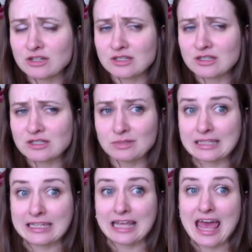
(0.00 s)
is
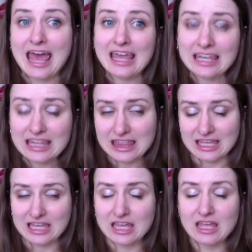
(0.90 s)
simply
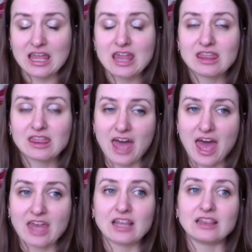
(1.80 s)
anything
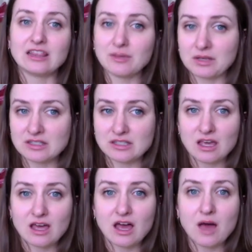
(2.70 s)
that limits
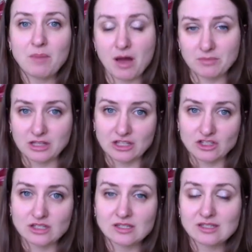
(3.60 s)
a
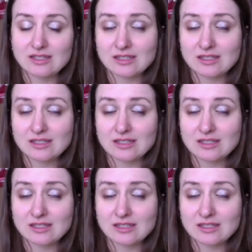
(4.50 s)
population's